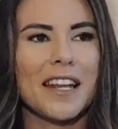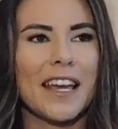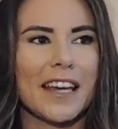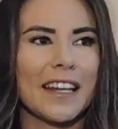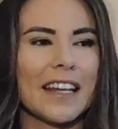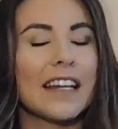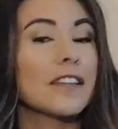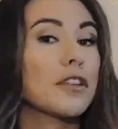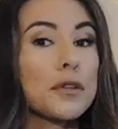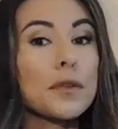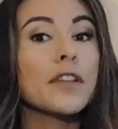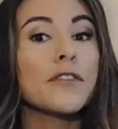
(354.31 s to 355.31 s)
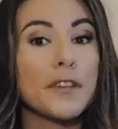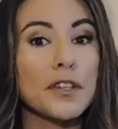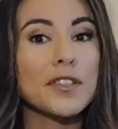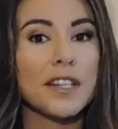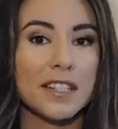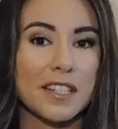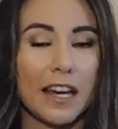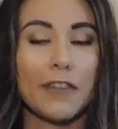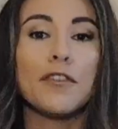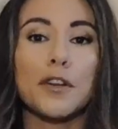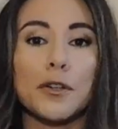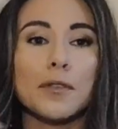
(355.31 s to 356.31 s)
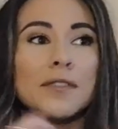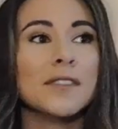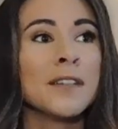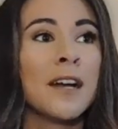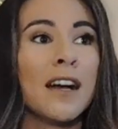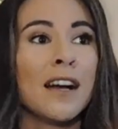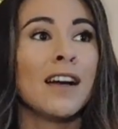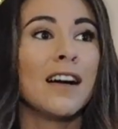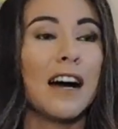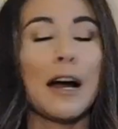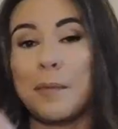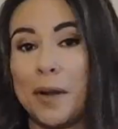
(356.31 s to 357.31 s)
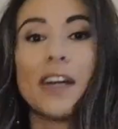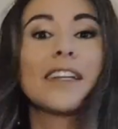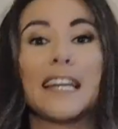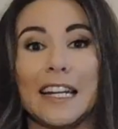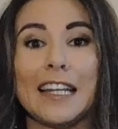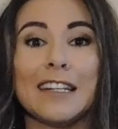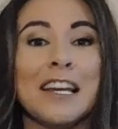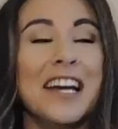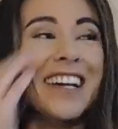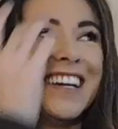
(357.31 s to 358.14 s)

and it literally feels like a typhoon. I'm not kidding.